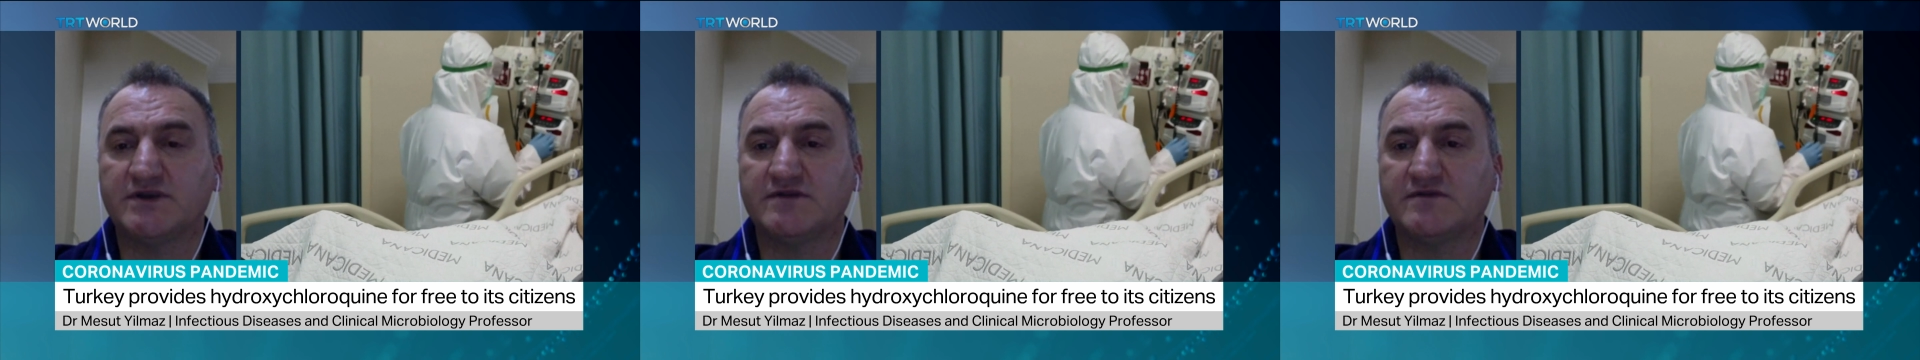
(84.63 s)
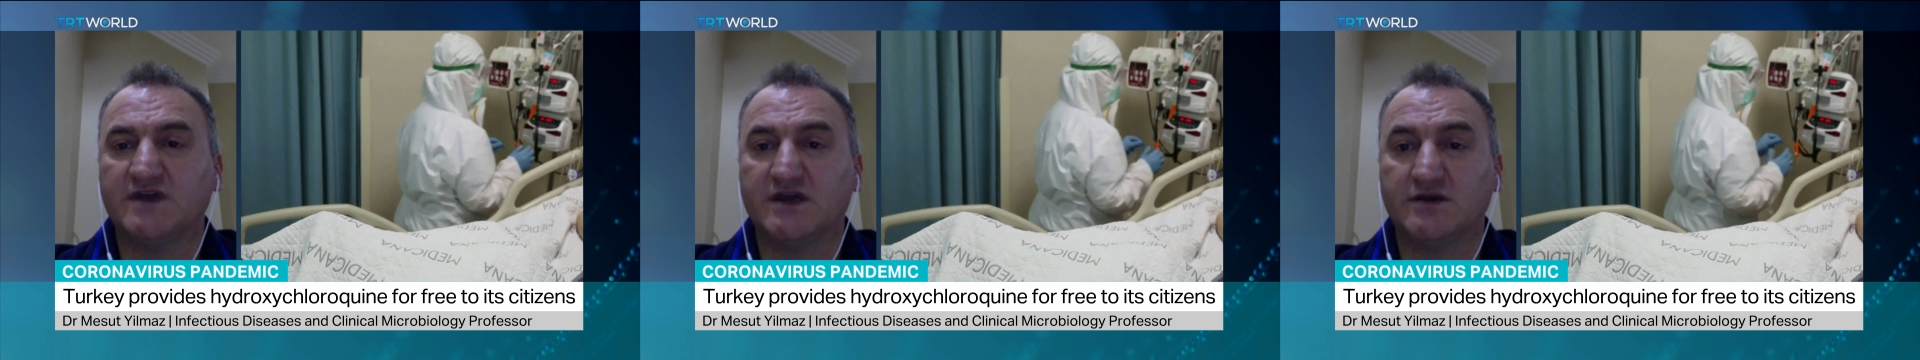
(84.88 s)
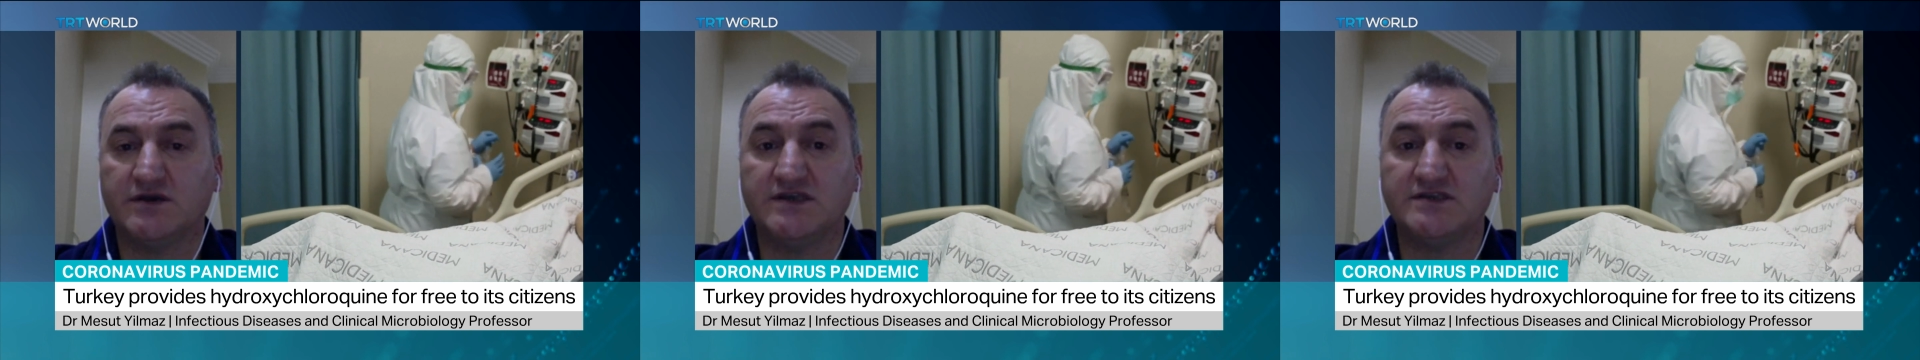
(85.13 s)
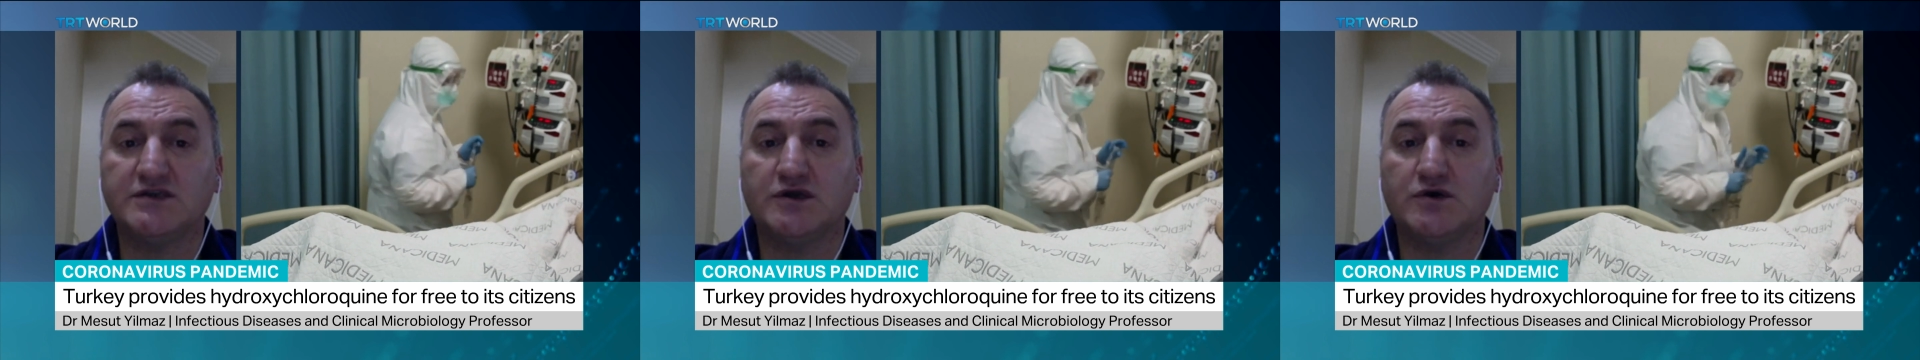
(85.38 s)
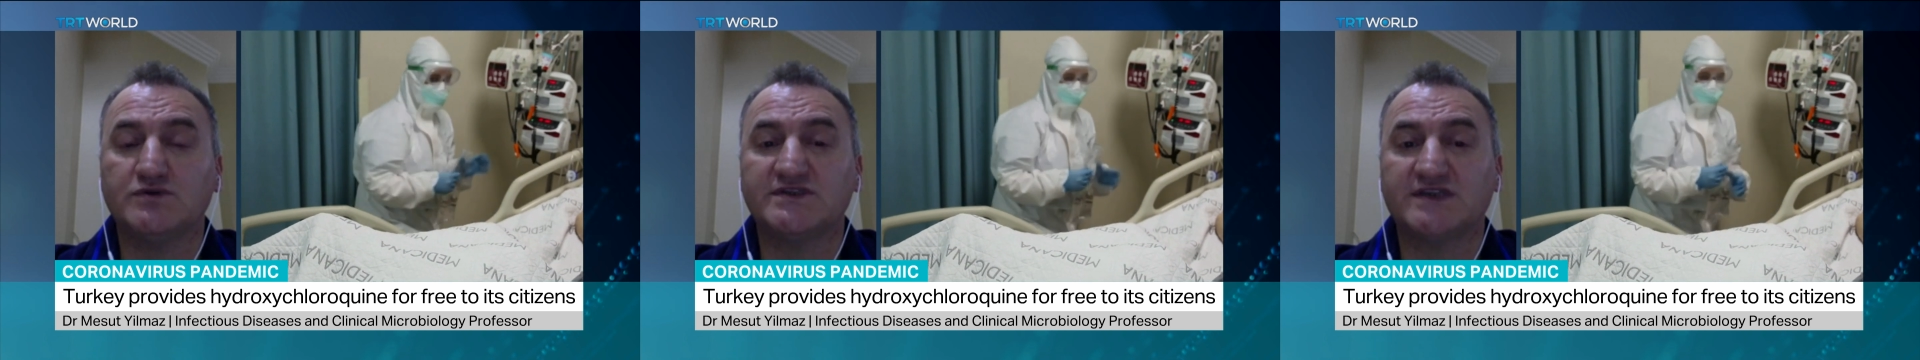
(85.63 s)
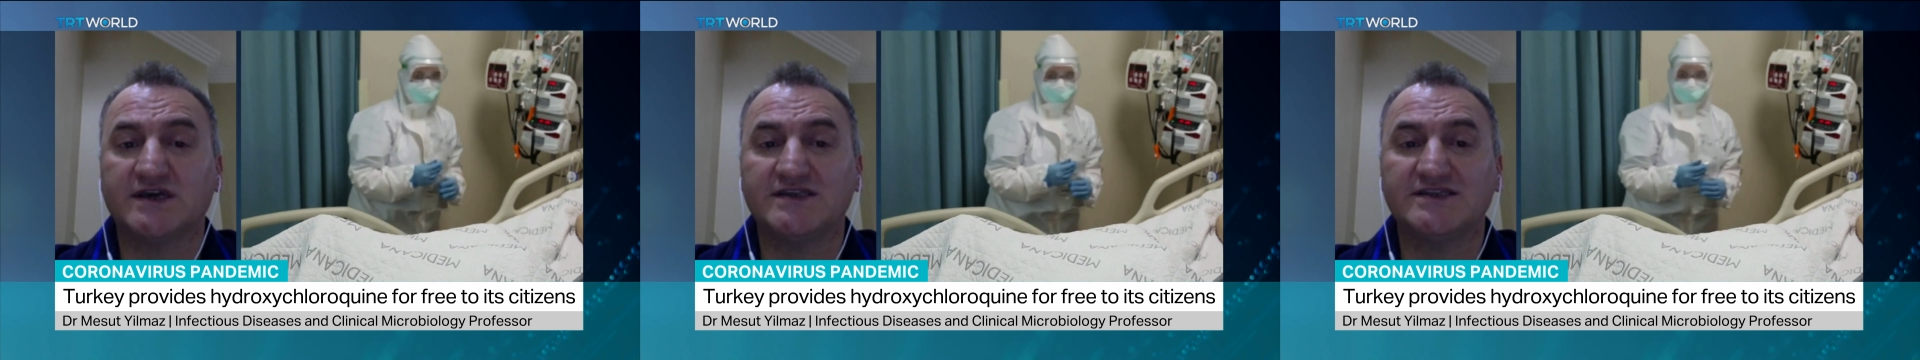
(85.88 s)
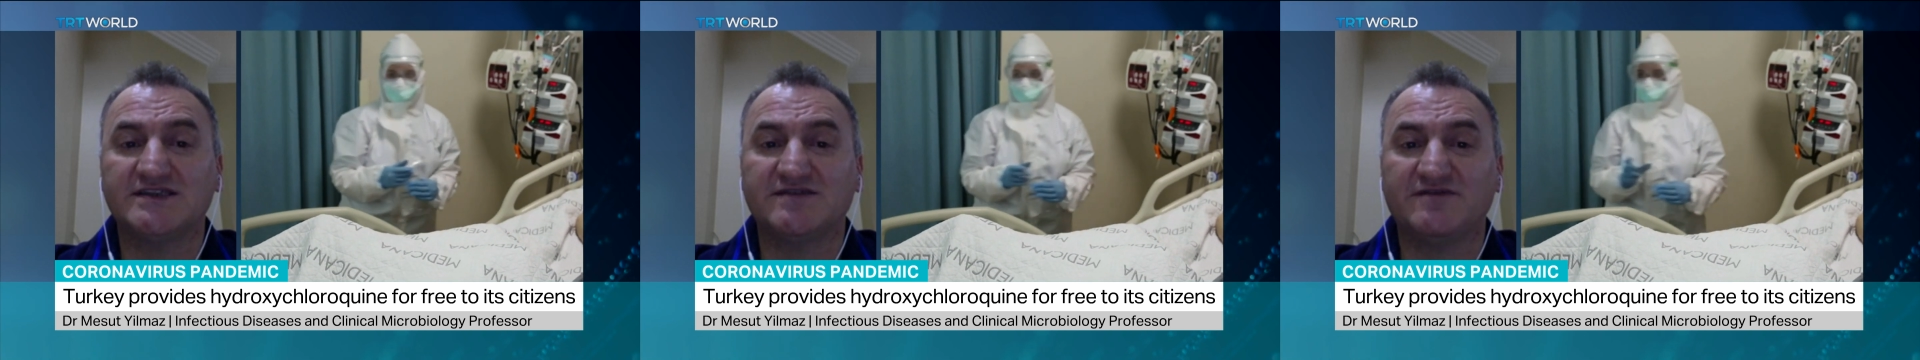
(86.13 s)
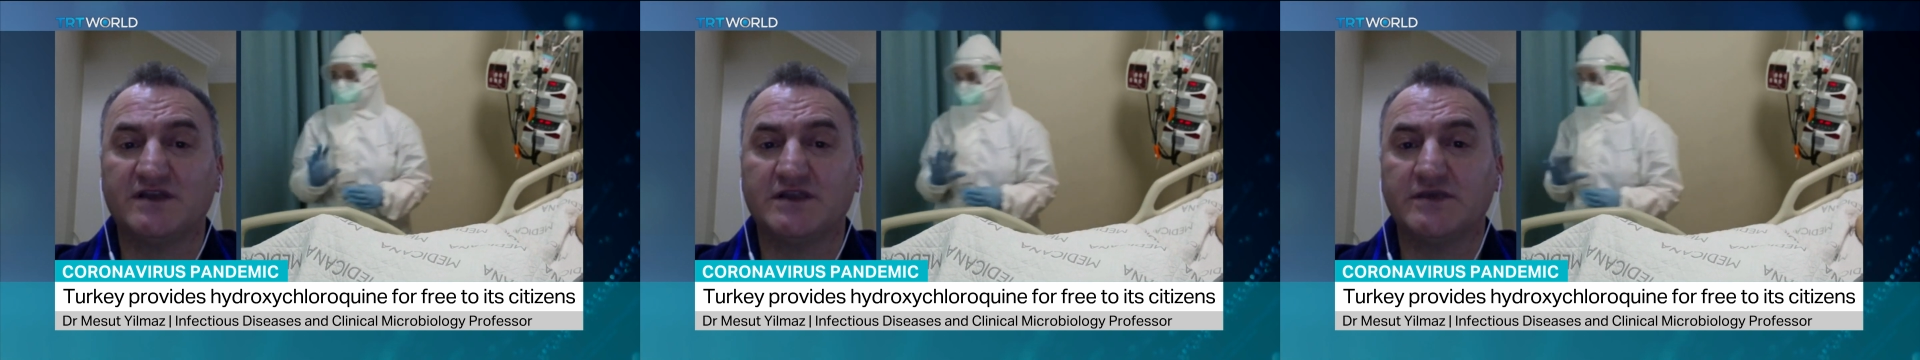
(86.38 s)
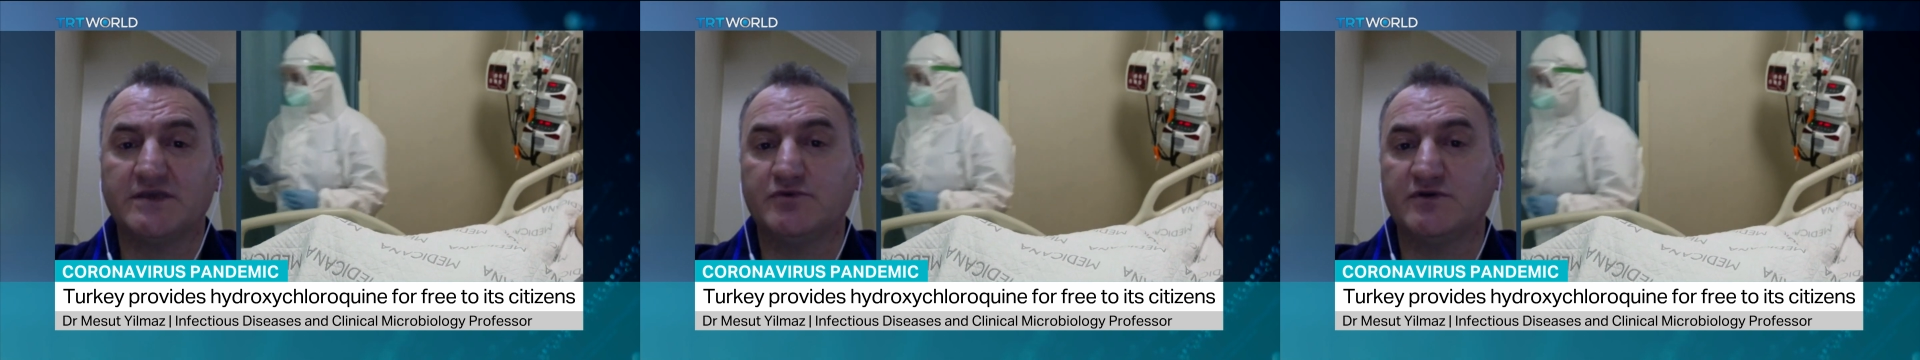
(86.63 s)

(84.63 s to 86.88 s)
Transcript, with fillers: but there is no scientifically